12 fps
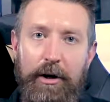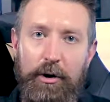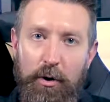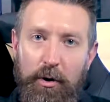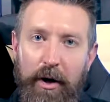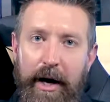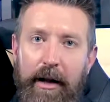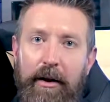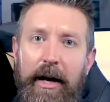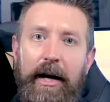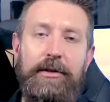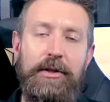in Google
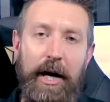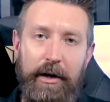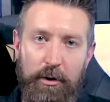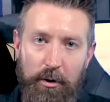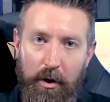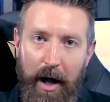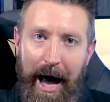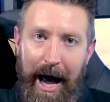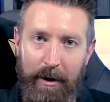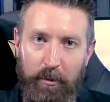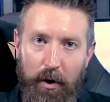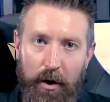Analytics and Google
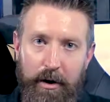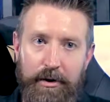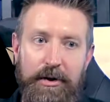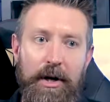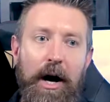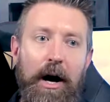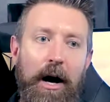AdWords.